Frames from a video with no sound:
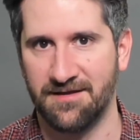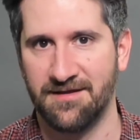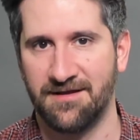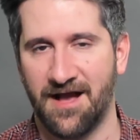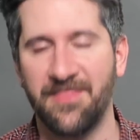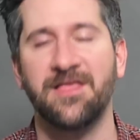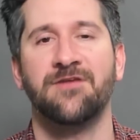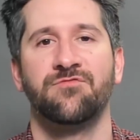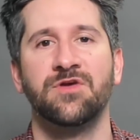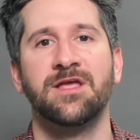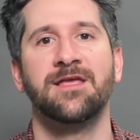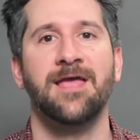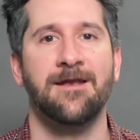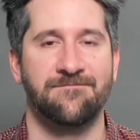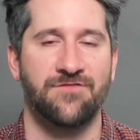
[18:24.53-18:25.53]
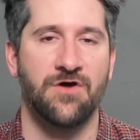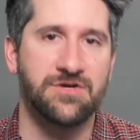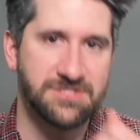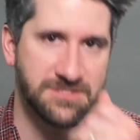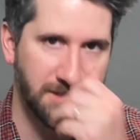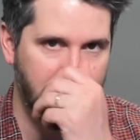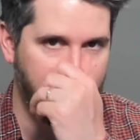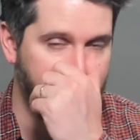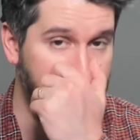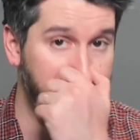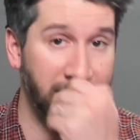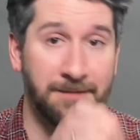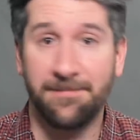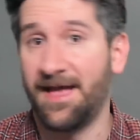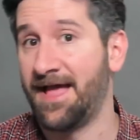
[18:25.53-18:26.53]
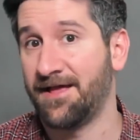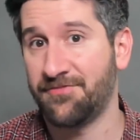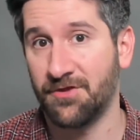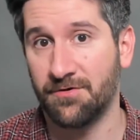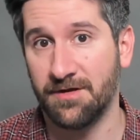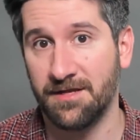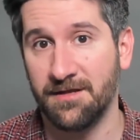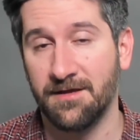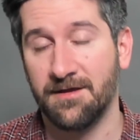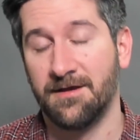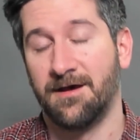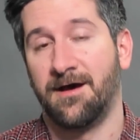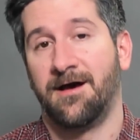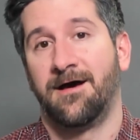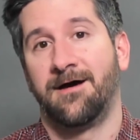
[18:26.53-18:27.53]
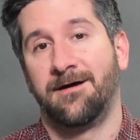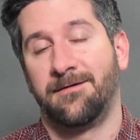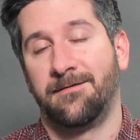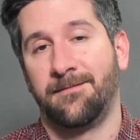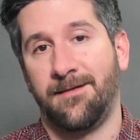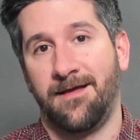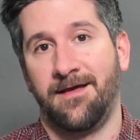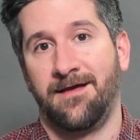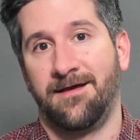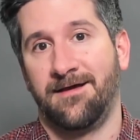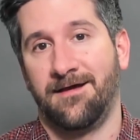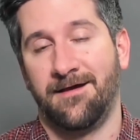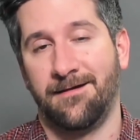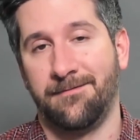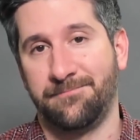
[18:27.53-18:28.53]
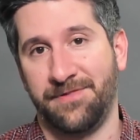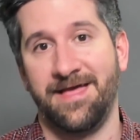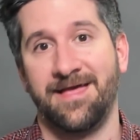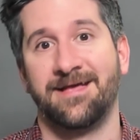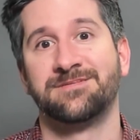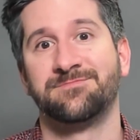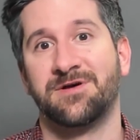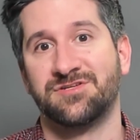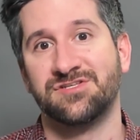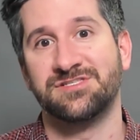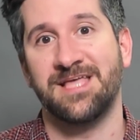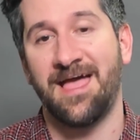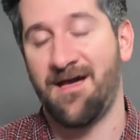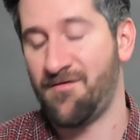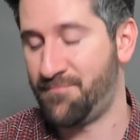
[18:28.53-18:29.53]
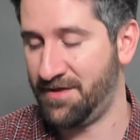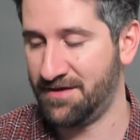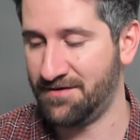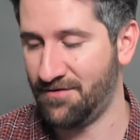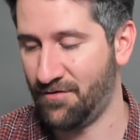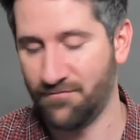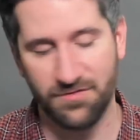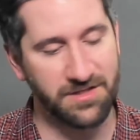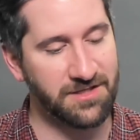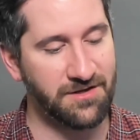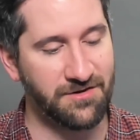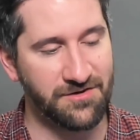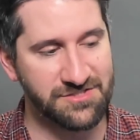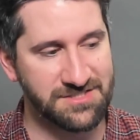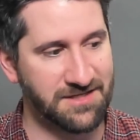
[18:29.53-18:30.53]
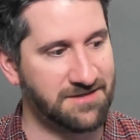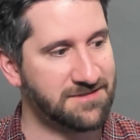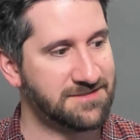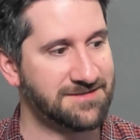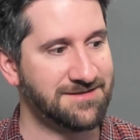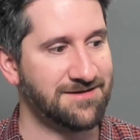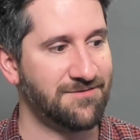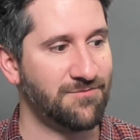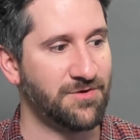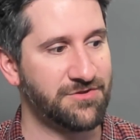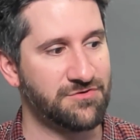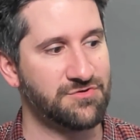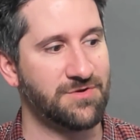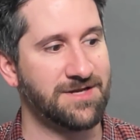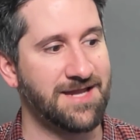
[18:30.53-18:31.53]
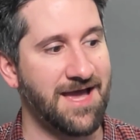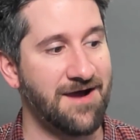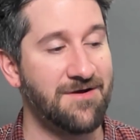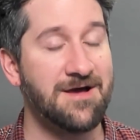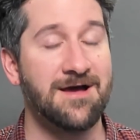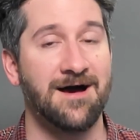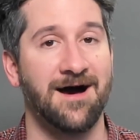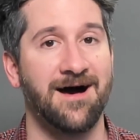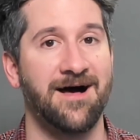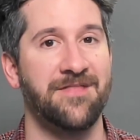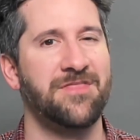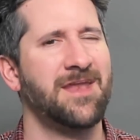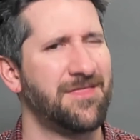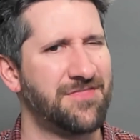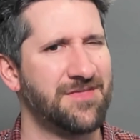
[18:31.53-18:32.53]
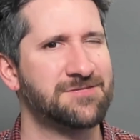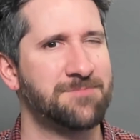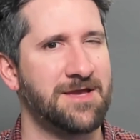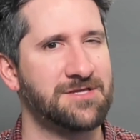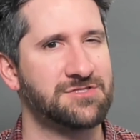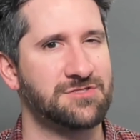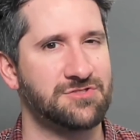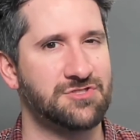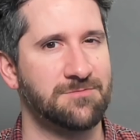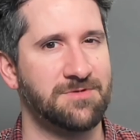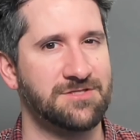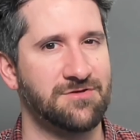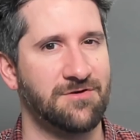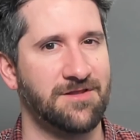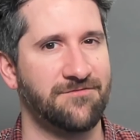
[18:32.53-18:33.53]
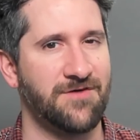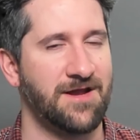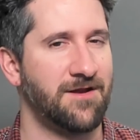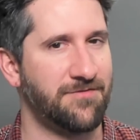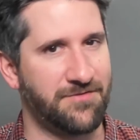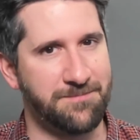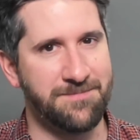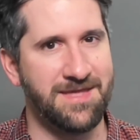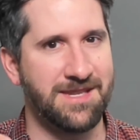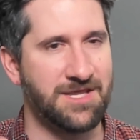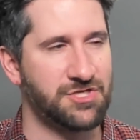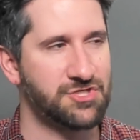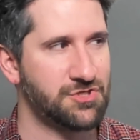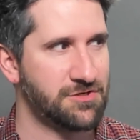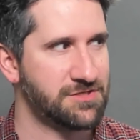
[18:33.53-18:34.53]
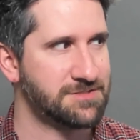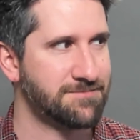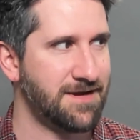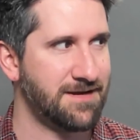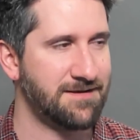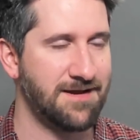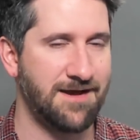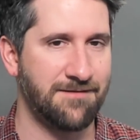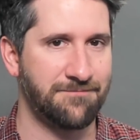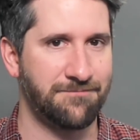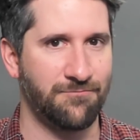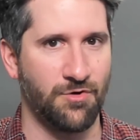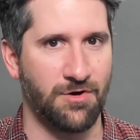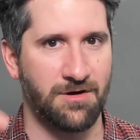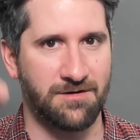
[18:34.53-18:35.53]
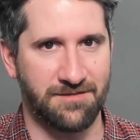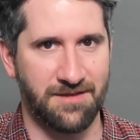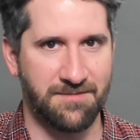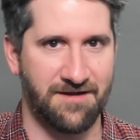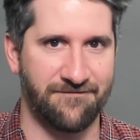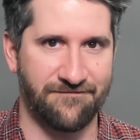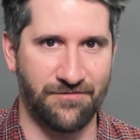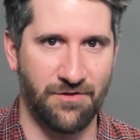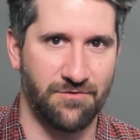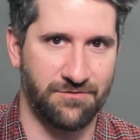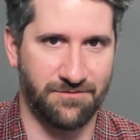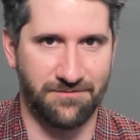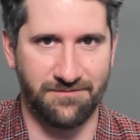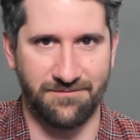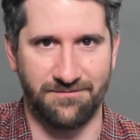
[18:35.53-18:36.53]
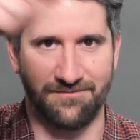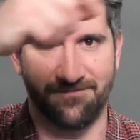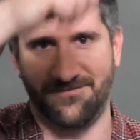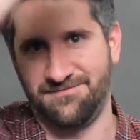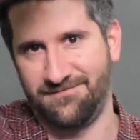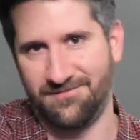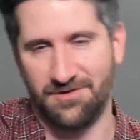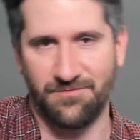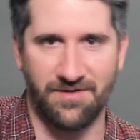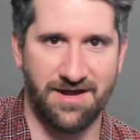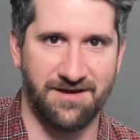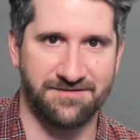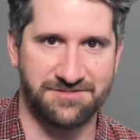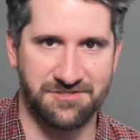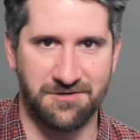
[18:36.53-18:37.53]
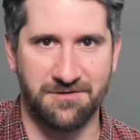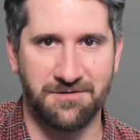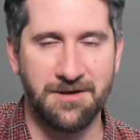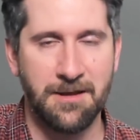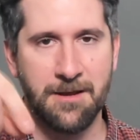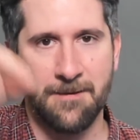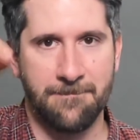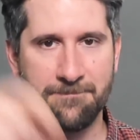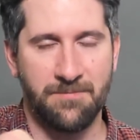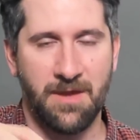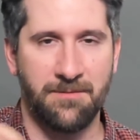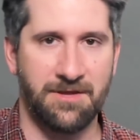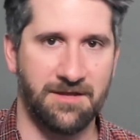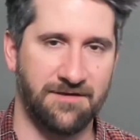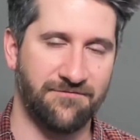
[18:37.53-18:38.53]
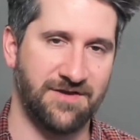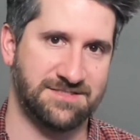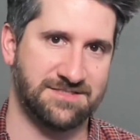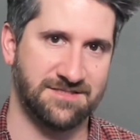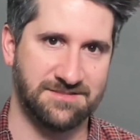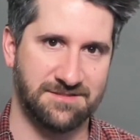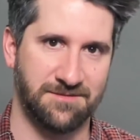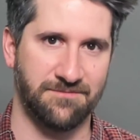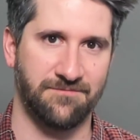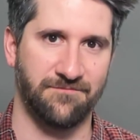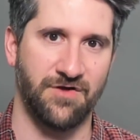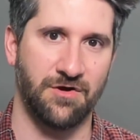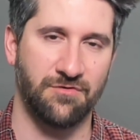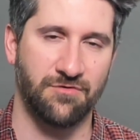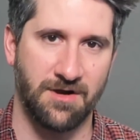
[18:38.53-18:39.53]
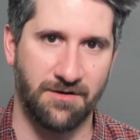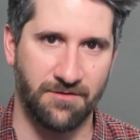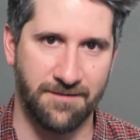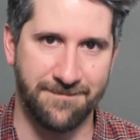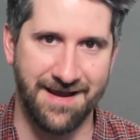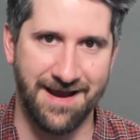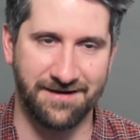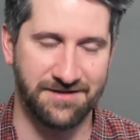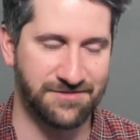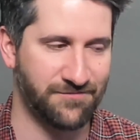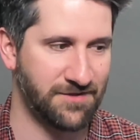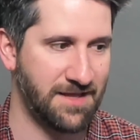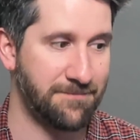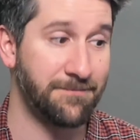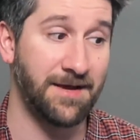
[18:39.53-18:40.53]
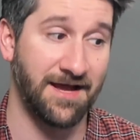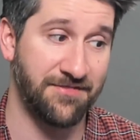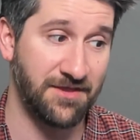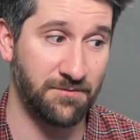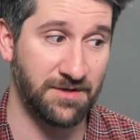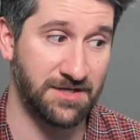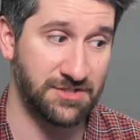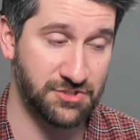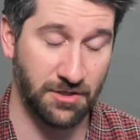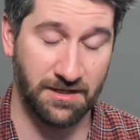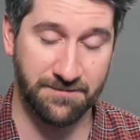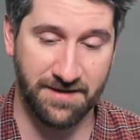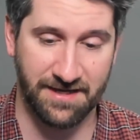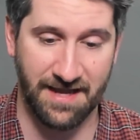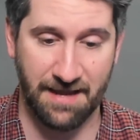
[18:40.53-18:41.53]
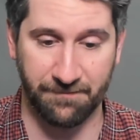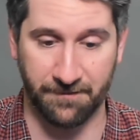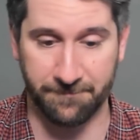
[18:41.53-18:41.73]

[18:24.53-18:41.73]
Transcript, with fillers: I think if we can get folks in the Big Bang Theory uh, uh, uh playing as much as they have been over the years and uh, what they're doing now, uh, then I think space should be totally fine. The miniatures might not work; they might float around. So maybe invest in some Velcro or magnets for them, but I think we can totally make it happen.